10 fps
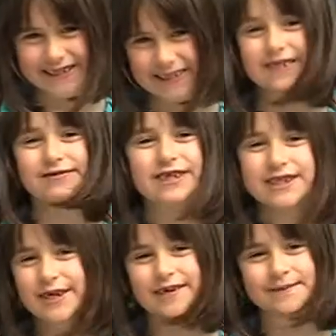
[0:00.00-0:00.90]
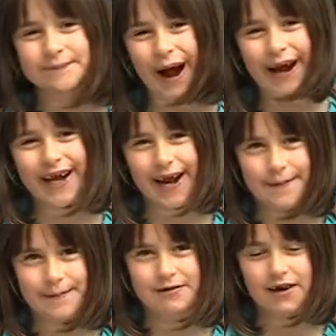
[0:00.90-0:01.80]
TV News. My
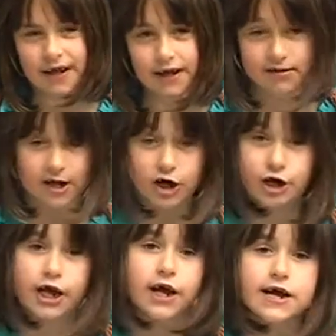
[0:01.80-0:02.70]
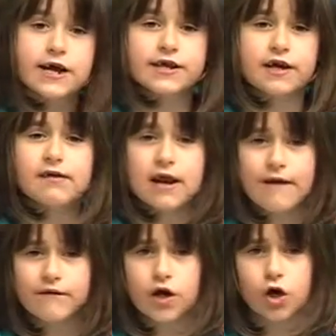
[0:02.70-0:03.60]
name is Elise Stannard. It is
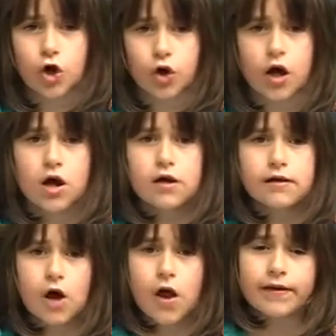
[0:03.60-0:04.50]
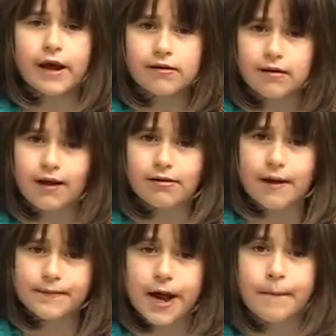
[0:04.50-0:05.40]
11 o'clock, Thursday, 6
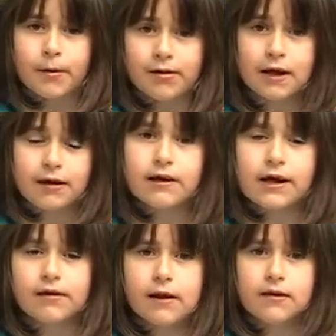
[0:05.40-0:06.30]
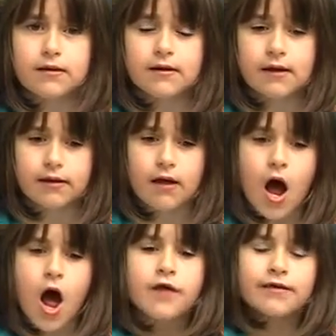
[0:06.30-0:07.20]
September 1666.
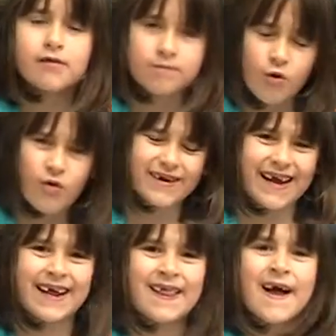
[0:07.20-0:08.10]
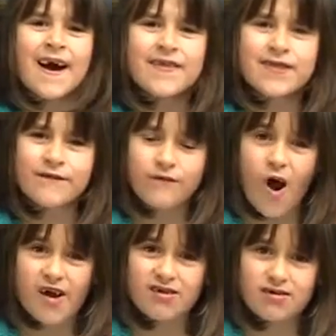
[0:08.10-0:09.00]
This morning, the
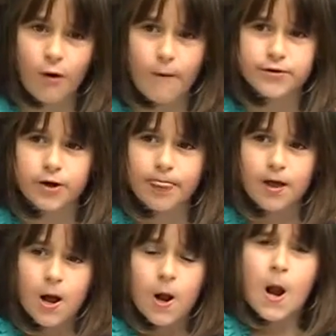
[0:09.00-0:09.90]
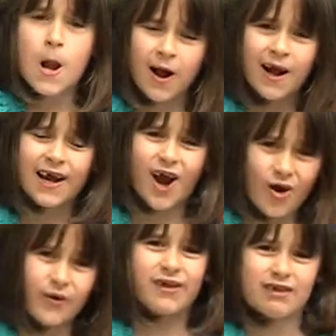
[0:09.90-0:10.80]
fire stopped. Luckily,
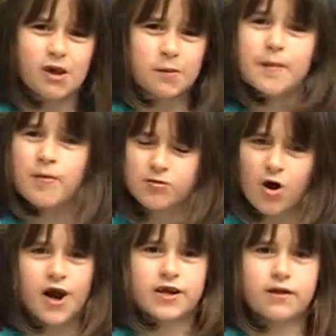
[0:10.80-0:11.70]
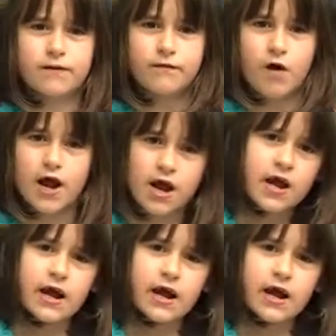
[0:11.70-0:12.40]
only six people died in the fire.